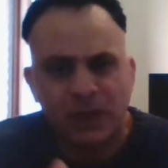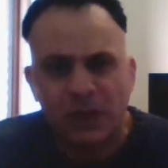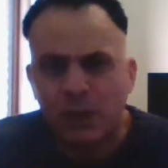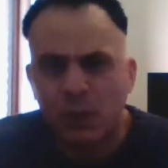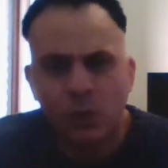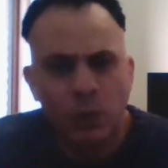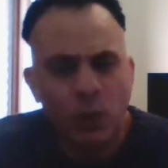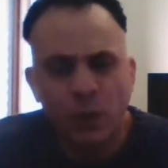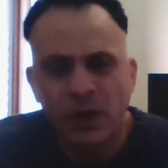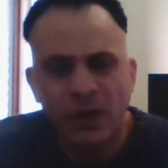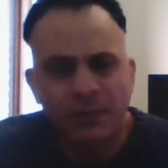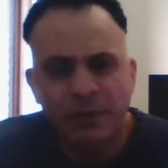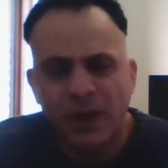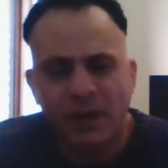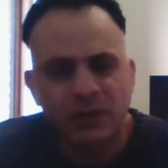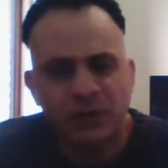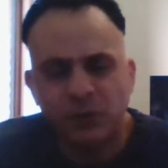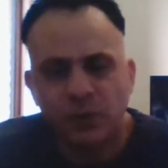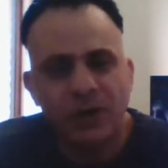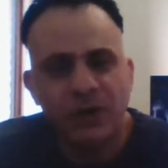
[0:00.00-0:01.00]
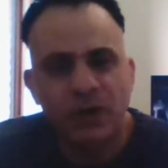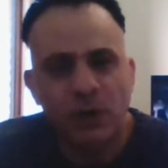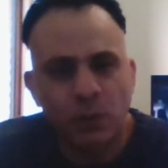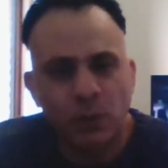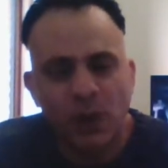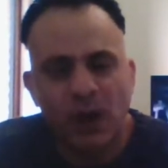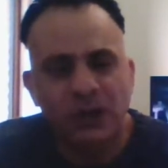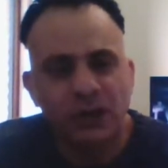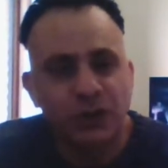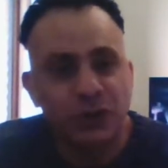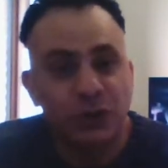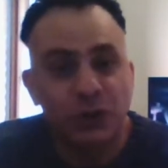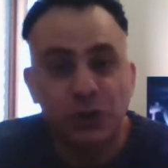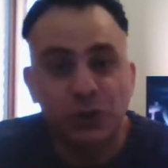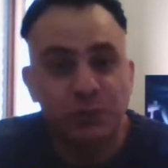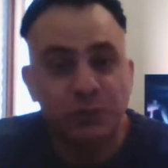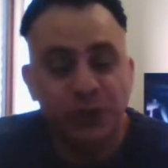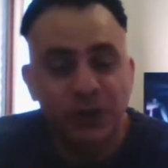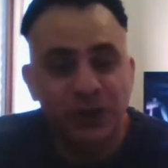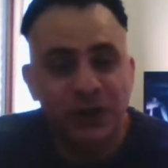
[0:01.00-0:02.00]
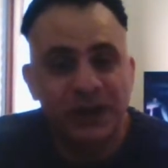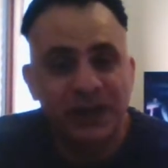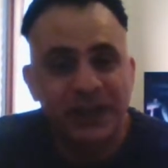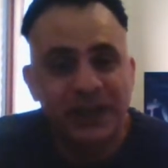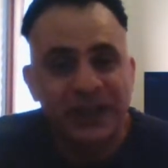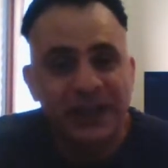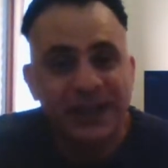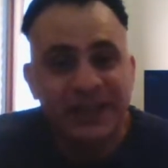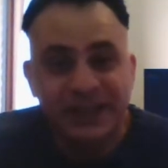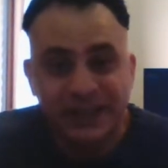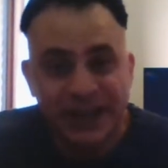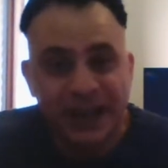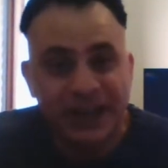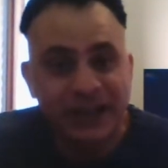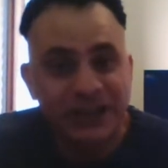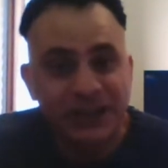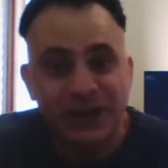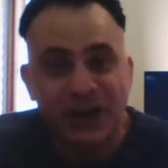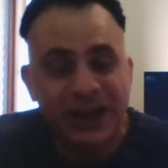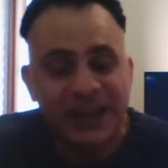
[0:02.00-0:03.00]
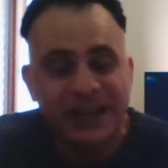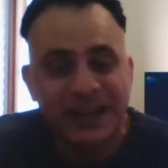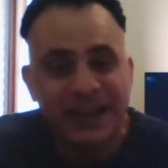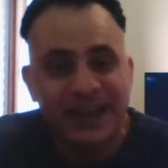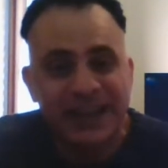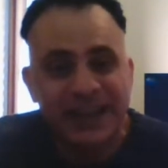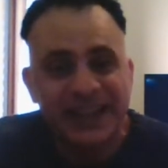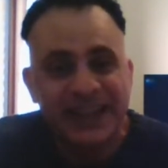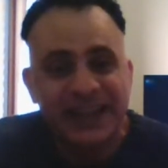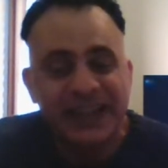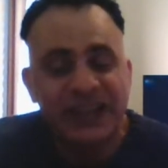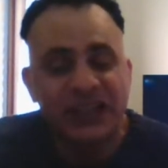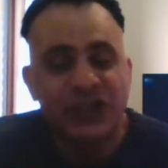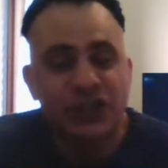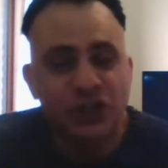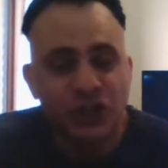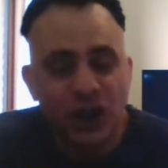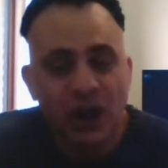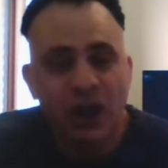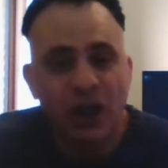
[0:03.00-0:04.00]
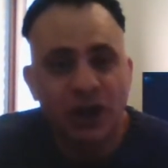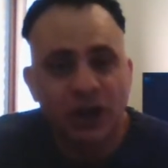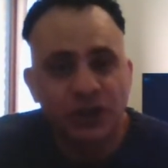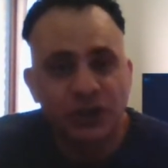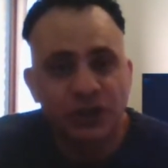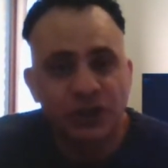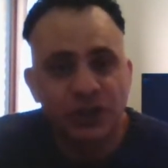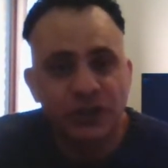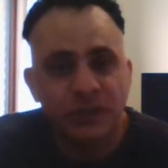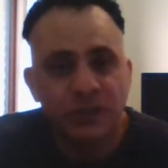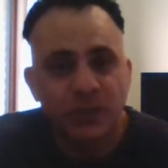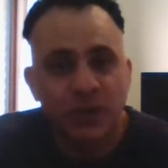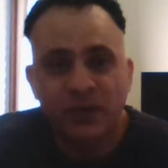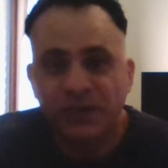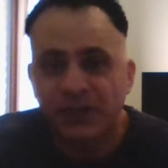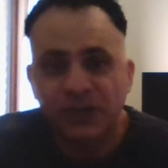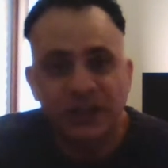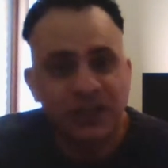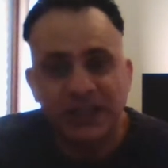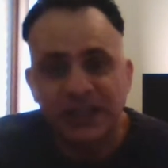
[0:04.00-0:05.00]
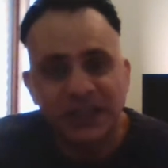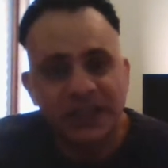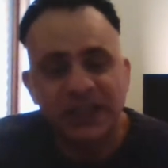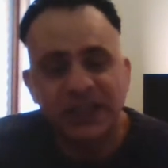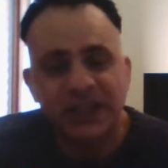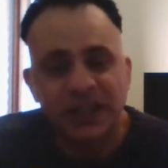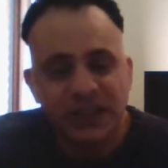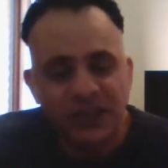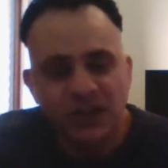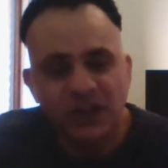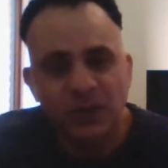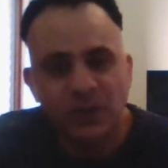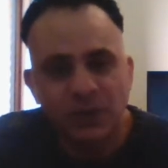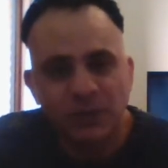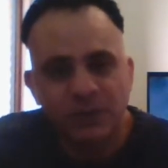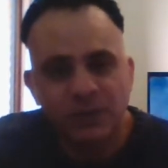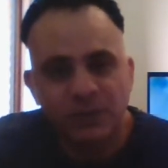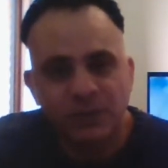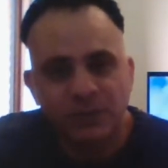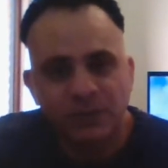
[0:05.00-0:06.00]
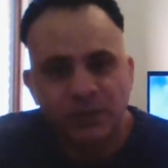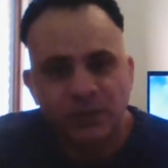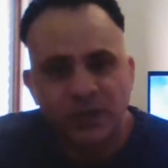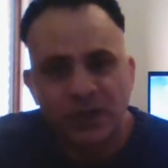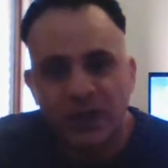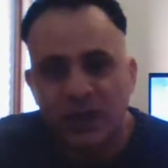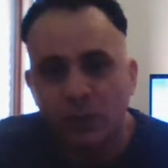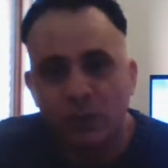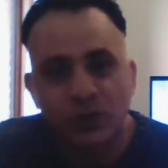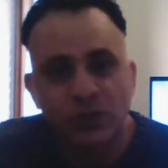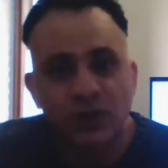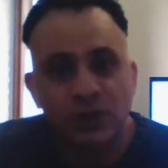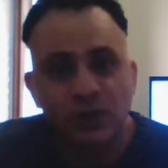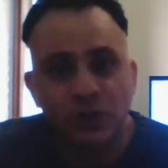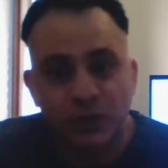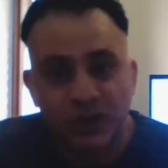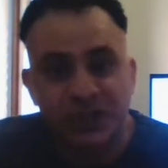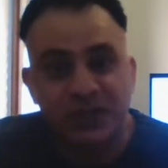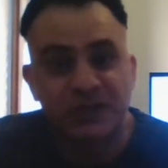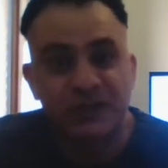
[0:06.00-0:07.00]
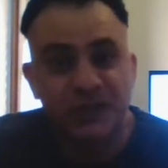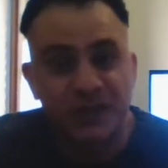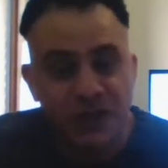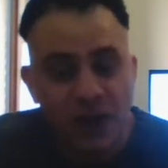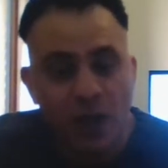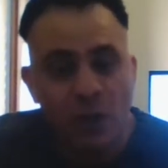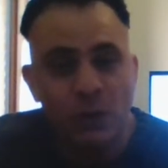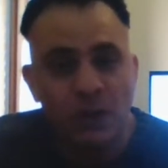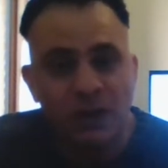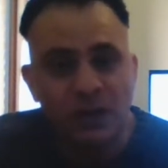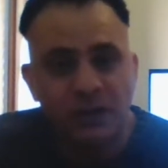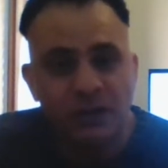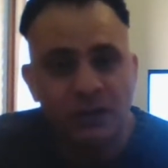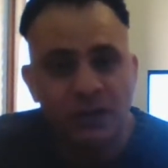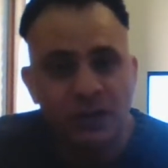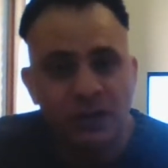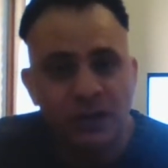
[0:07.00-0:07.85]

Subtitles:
Warner Brothers weren't the ones who put Zack Snyder in charge of the DCEU. It was Christopher Nolan.